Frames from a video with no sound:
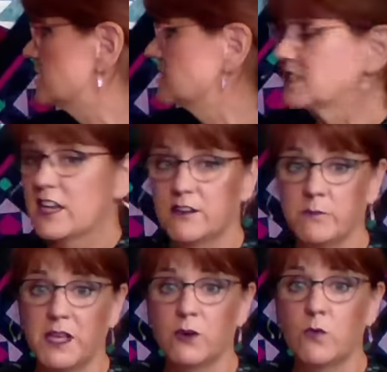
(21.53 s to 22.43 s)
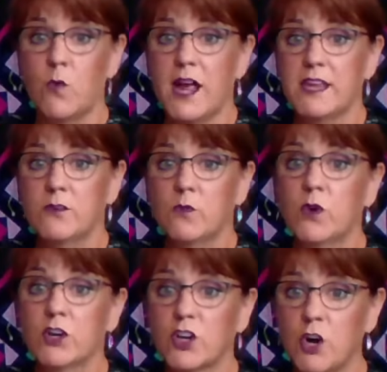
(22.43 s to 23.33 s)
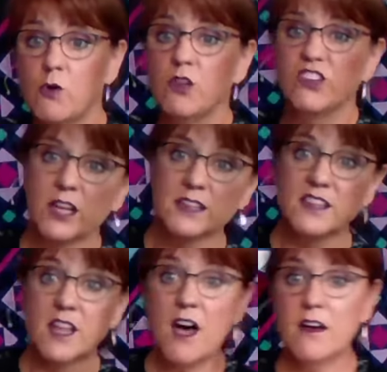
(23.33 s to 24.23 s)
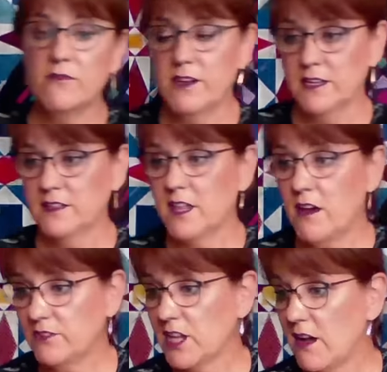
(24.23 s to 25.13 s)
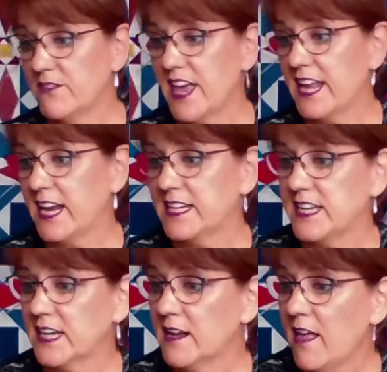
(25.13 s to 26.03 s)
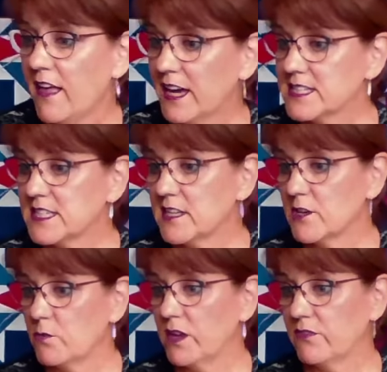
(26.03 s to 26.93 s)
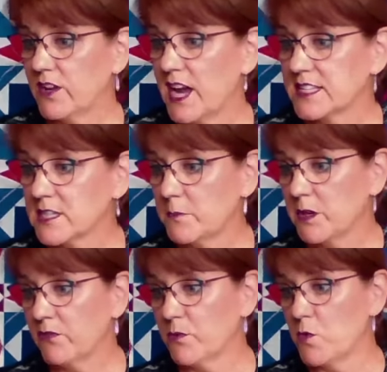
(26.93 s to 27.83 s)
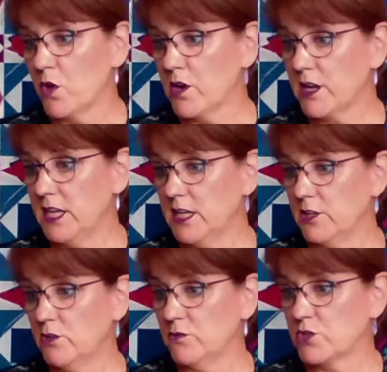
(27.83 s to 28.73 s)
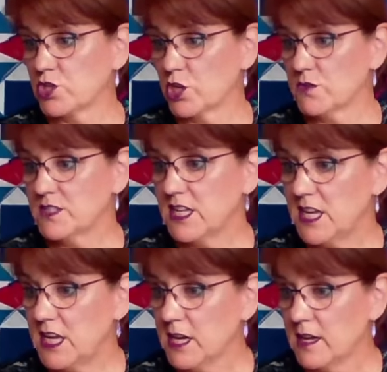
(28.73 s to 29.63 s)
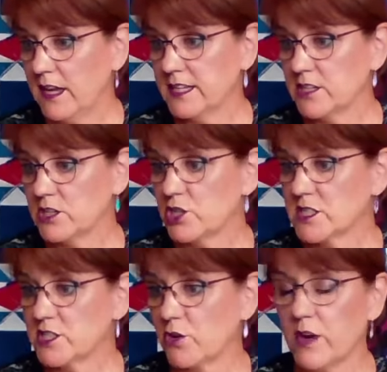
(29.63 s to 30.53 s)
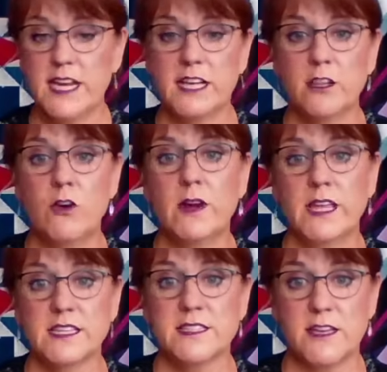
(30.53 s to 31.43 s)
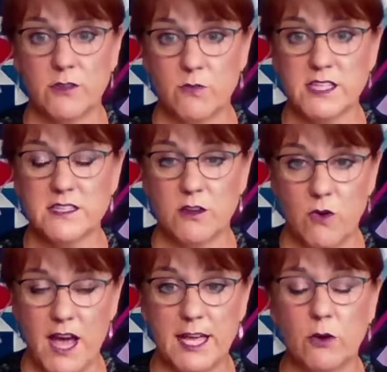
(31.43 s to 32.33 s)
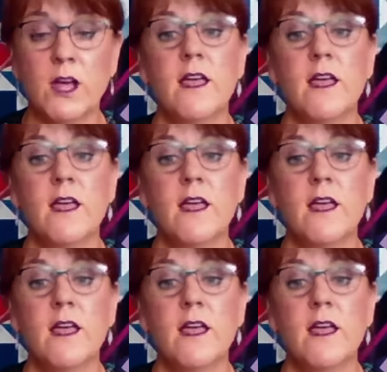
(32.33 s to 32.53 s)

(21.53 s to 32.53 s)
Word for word: instead of being white, were gold. Love, love, love that idea. I see that we've got somebody from Oregon and New Jersey and just a great hello in Southwest Ohio.